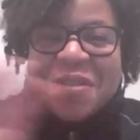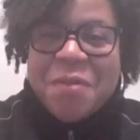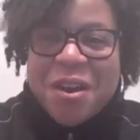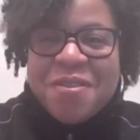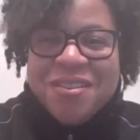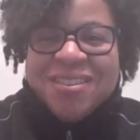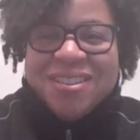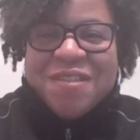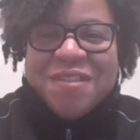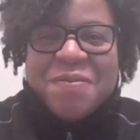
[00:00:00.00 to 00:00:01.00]
don't worry
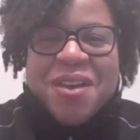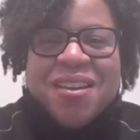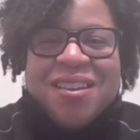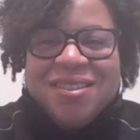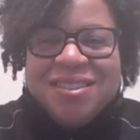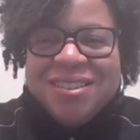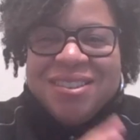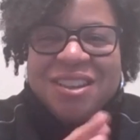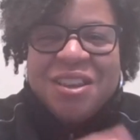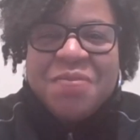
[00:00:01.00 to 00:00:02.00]
yourself about it.
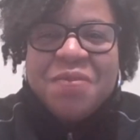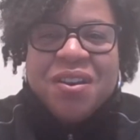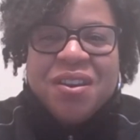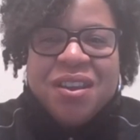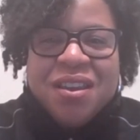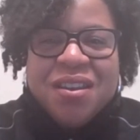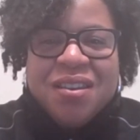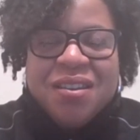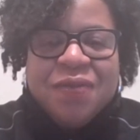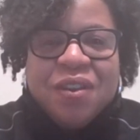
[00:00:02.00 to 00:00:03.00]
Just keep working at
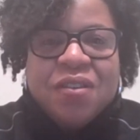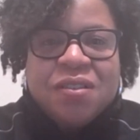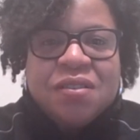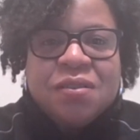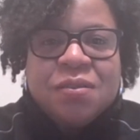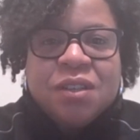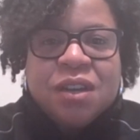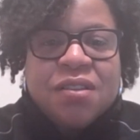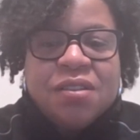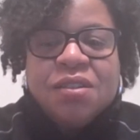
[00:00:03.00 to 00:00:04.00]
it. If there's still some
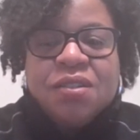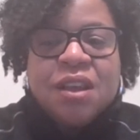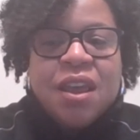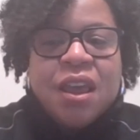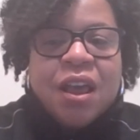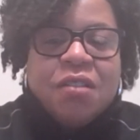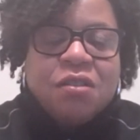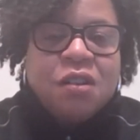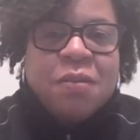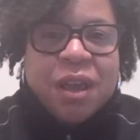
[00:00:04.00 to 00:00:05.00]
challenges, I'll
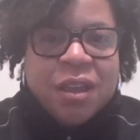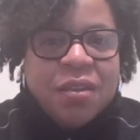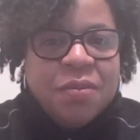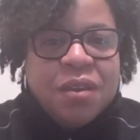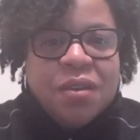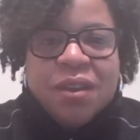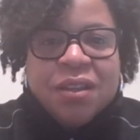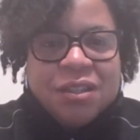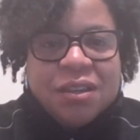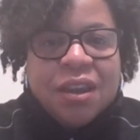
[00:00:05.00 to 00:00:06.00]
throw my email in
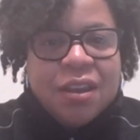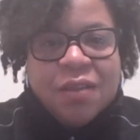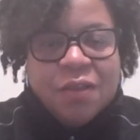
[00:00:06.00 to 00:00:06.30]
the chat and